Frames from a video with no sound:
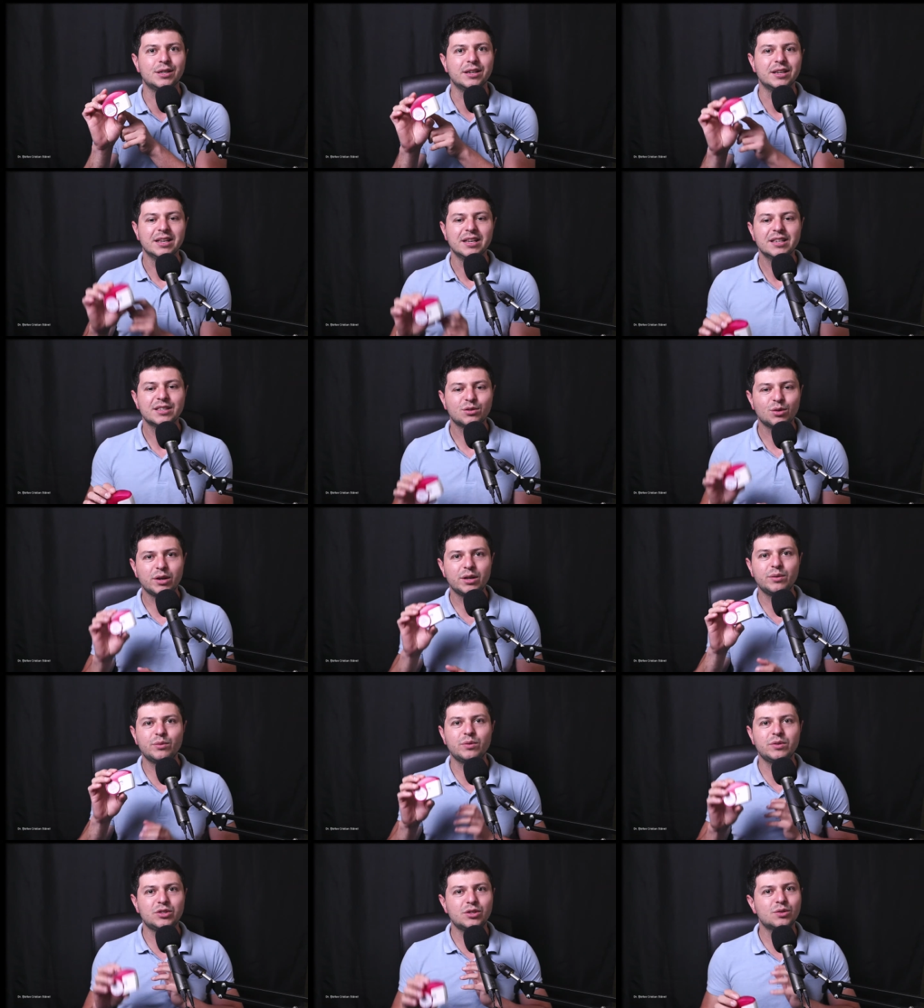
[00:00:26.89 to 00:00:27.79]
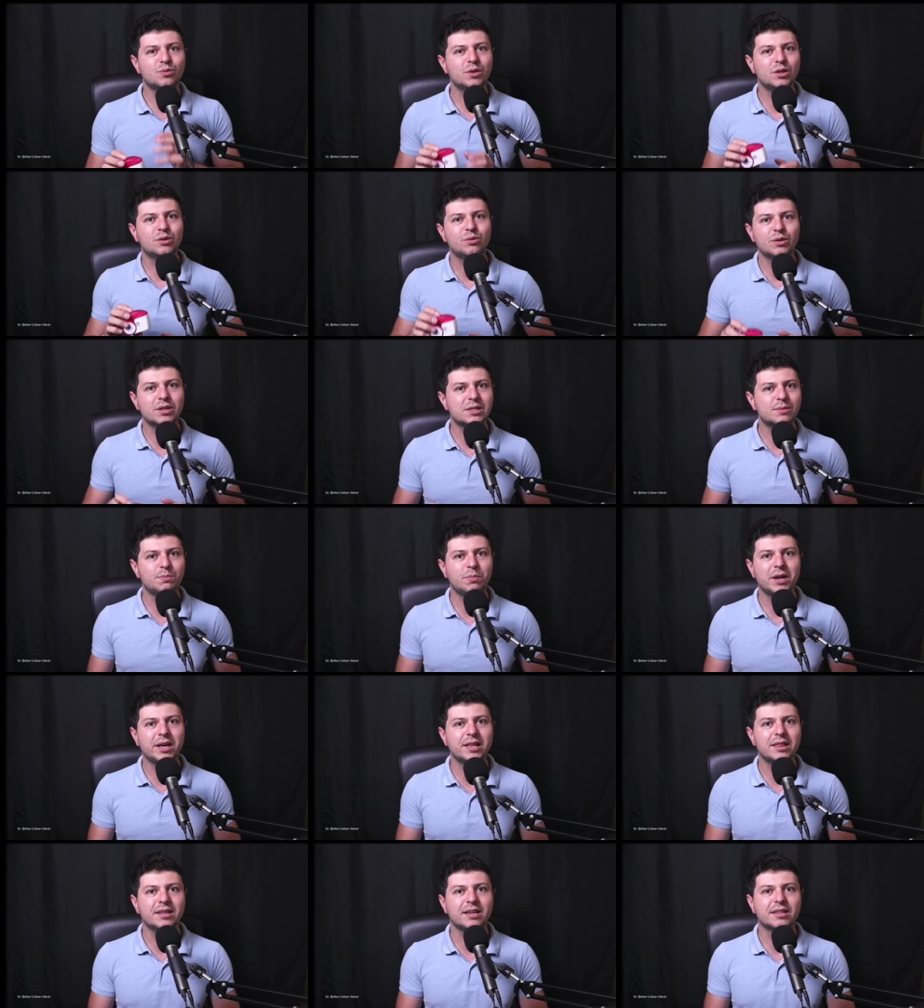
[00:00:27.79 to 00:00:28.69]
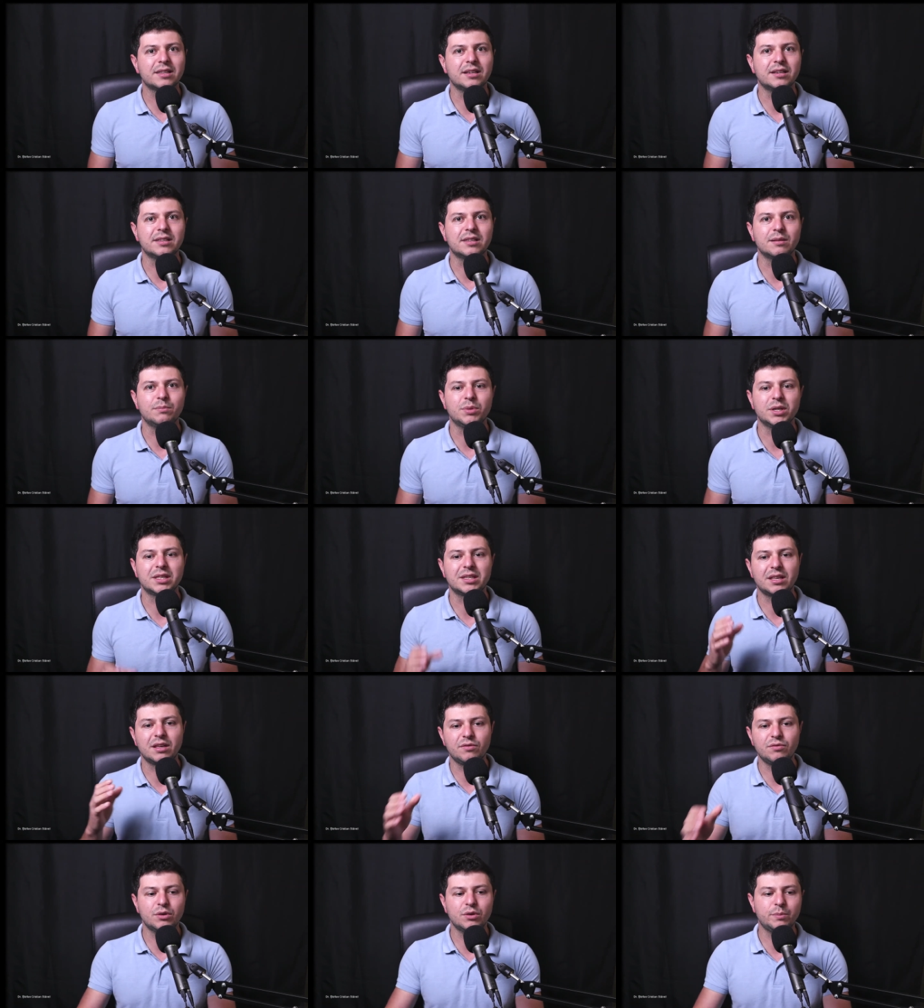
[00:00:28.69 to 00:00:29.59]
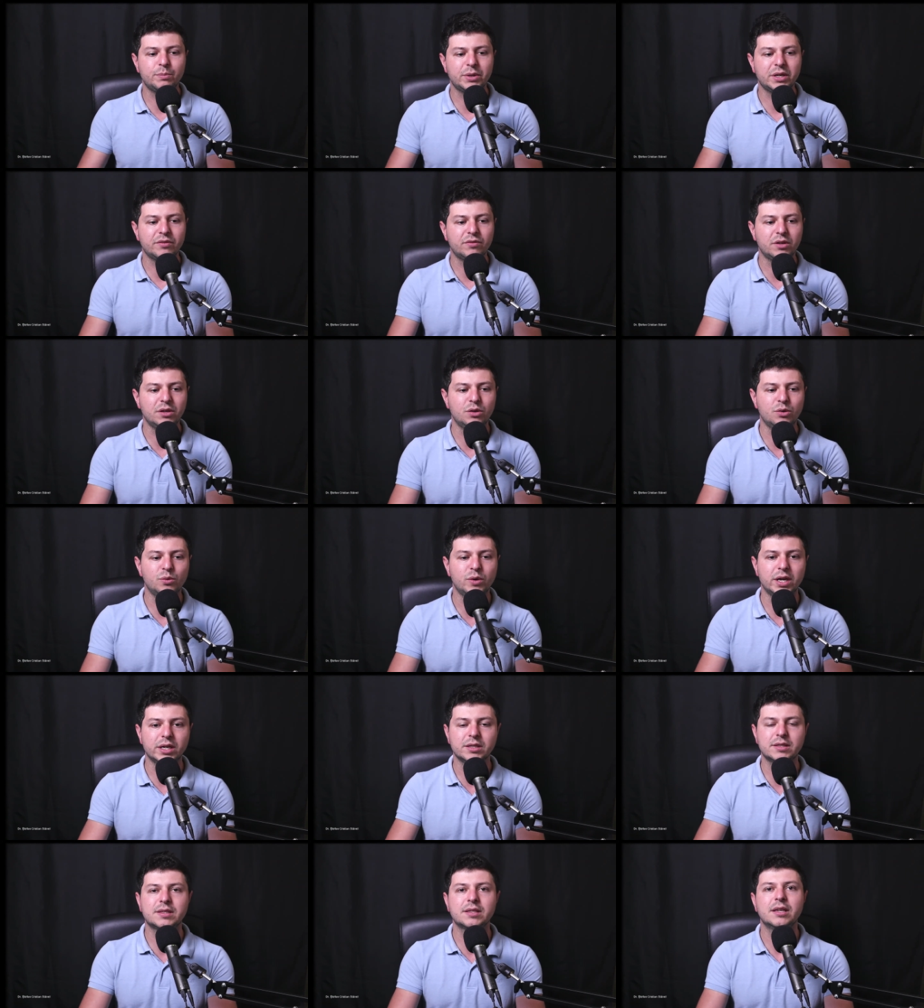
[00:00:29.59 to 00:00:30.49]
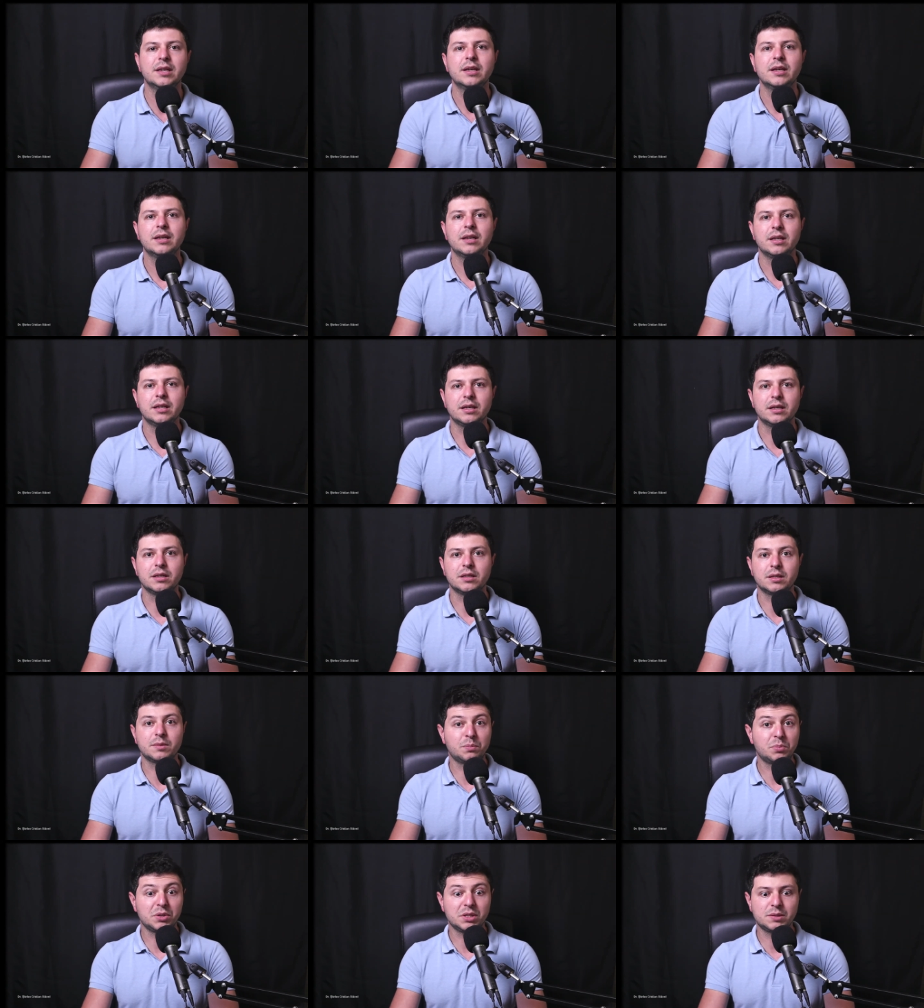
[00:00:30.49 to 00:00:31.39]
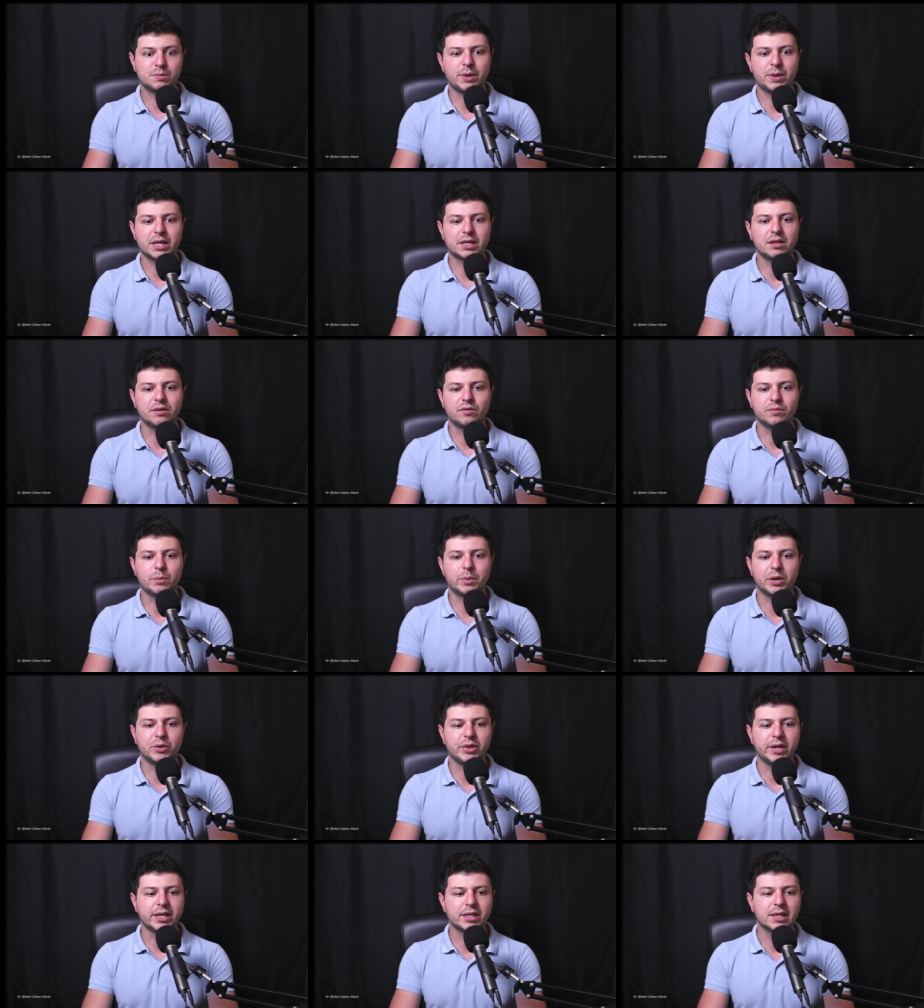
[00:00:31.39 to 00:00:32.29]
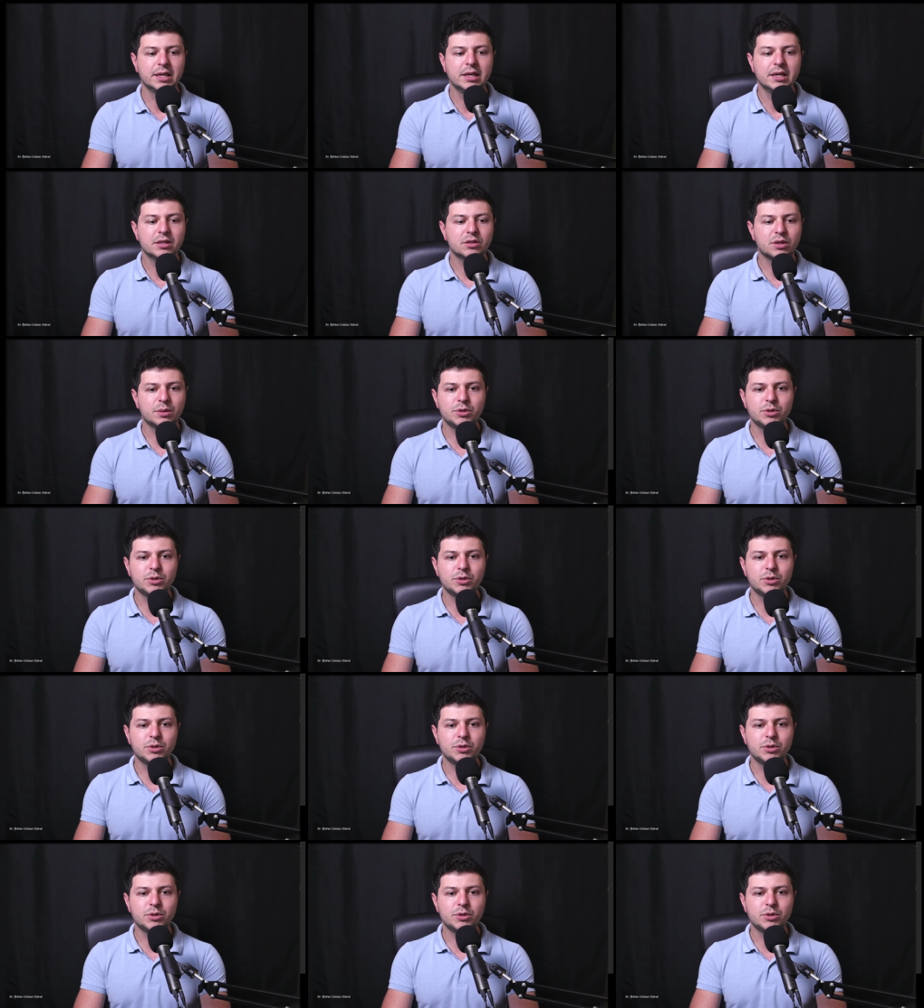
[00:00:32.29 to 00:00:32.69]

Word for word: So I just want to explain that a little bit, give you a bit of a nuance uh, perspective about that. So I'm just